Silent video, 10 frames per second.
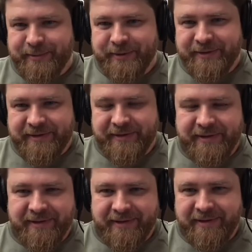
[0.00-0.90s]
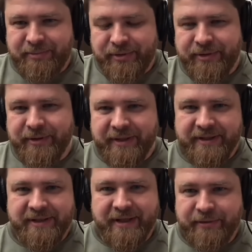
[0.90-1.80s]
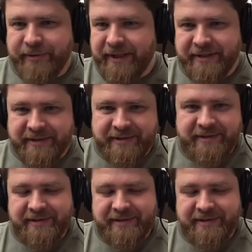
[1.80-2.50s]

This was the product that I created